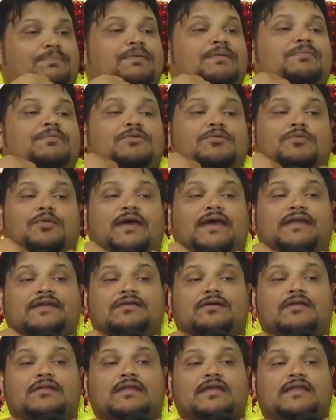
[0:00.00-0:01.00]
people wear it
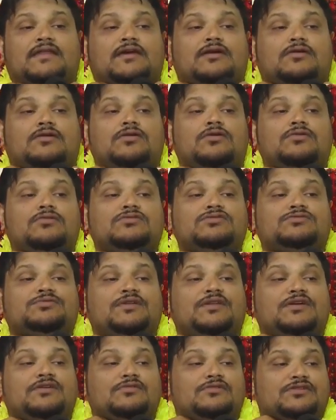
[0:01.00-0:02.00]
under their clothes
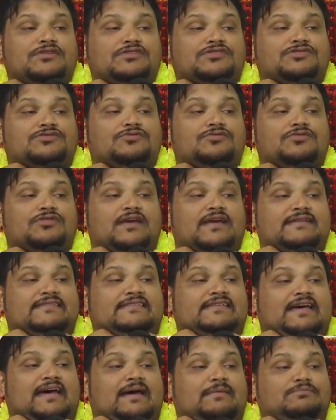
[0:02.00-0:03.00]
when they're going to school,
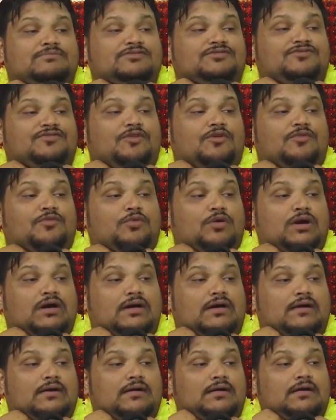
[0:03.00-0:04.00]
exams, or
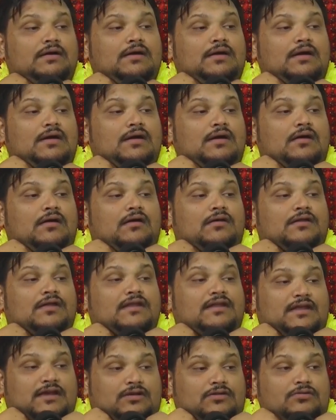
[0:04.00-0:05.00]
work,
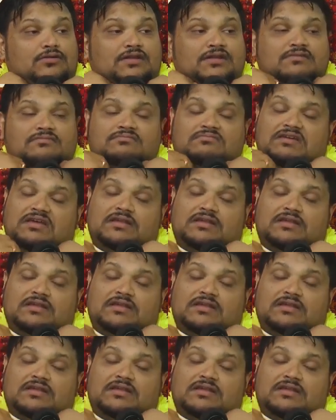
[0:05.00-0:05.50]
under their clothing.